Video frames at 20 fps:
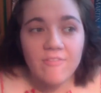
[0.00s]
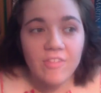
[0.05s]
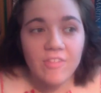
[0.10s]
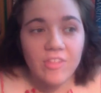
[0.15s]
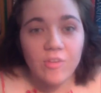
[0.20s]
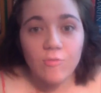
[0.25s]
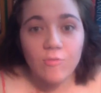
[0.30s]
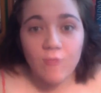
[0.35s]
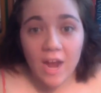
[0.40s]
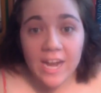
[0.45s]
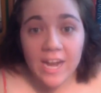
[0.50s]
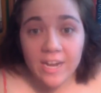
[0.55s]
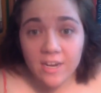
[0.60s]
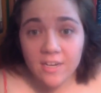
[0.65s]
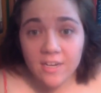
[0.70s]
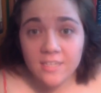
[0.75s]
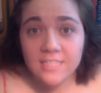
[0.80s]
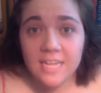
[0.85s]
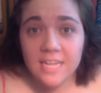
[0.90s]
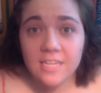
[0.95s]
the
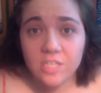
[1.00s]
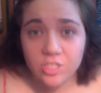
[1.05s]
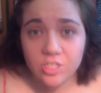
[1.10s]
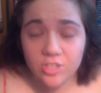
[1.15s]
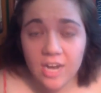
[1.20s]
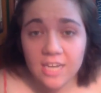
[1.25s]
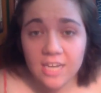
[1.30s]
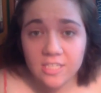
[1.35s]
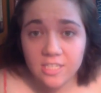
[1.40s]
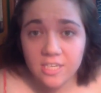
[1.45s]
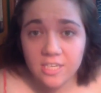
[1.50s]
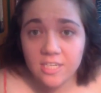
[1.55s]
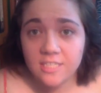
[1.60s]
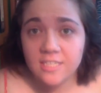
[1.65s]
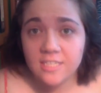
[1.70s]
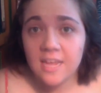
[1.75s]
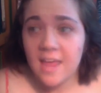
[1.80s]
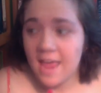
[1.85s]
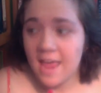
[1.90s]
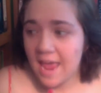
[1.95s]
writers and the
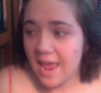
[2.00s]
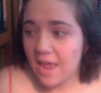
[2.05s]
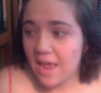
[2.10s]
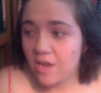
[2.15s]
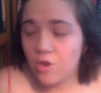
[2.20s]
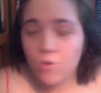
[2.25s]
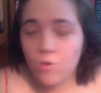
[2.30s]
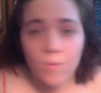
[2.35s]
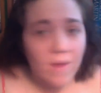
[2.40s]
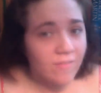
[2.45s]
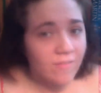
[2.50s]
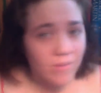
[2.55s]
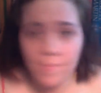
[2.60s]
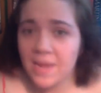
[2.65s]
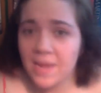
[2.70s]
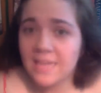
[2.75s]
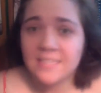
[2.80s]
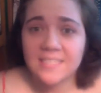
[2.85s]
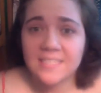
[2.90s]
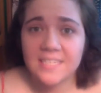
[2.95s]
directors and whoever
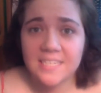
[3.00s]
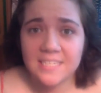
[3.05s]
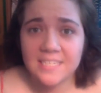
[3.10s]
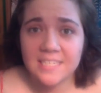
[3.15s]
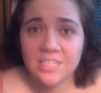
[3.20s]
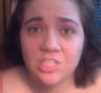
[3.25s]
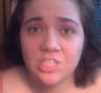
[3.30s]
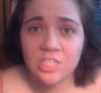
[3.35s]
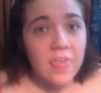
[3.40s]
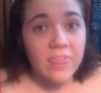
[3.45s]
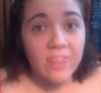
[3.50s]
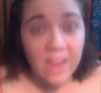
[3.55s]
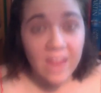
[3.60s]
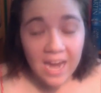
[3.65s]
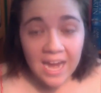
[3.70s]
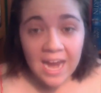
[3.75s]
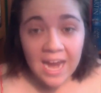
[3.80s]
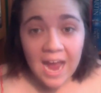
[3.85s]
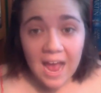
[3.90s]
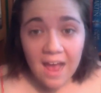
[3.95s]
makes the decision,
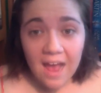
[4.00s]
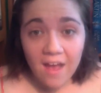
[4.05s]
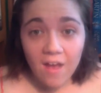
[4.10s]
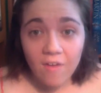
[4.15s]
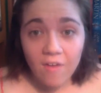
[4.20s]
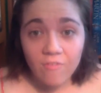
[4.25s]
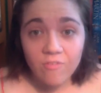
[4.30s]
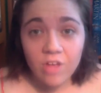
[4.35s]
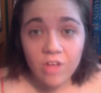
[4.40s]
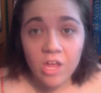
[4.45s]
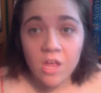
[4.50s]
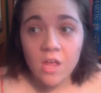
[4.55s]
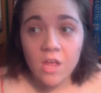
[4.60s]
they have